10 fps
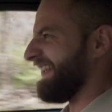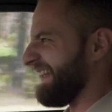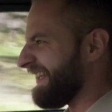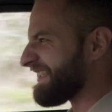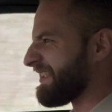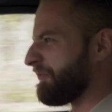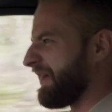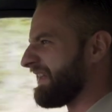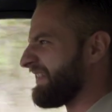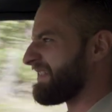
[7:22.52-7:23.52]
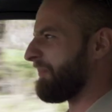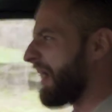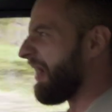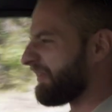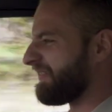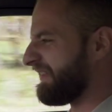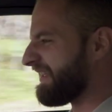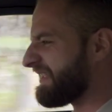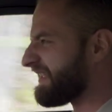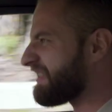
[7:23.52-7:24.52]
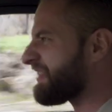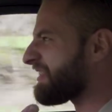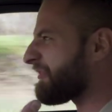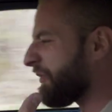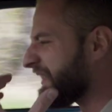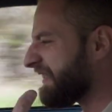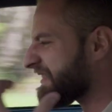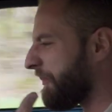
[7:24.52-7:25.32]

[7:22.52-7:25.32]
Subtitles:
This is what it is about. This is just what it is